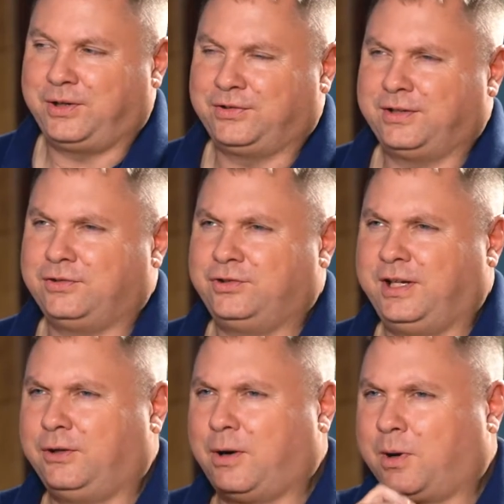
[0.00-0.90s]
said,
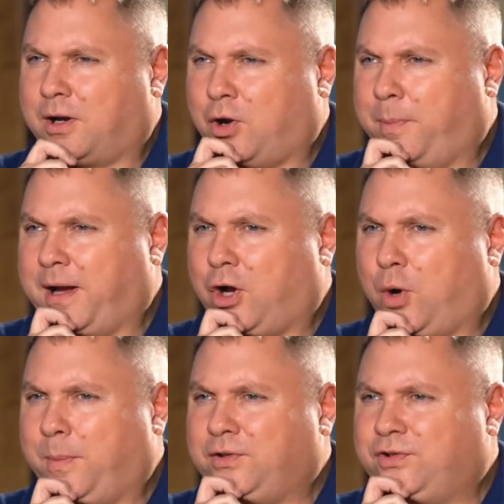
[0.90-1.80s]
gee, do I want to go back
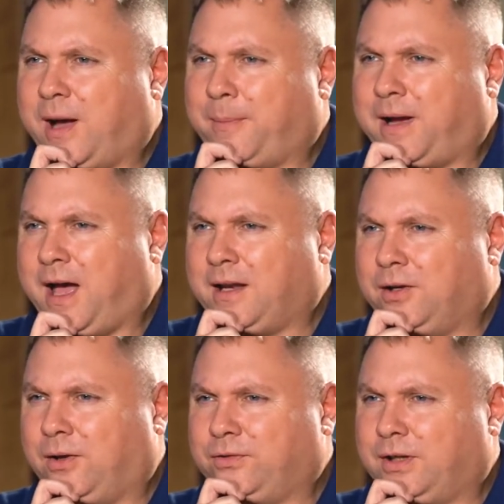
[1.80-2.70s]
home and chop cotton
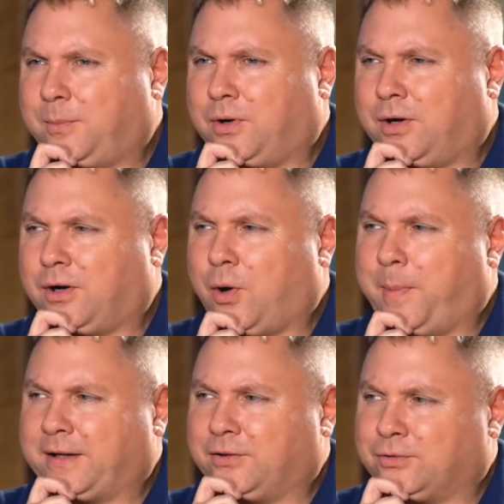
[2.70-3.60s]
all summer or go
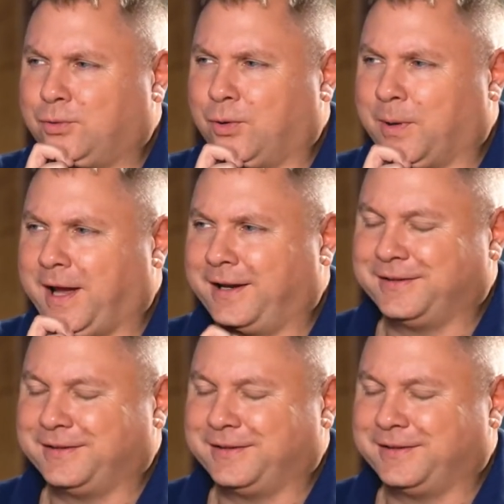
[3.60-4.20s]
back to school, right?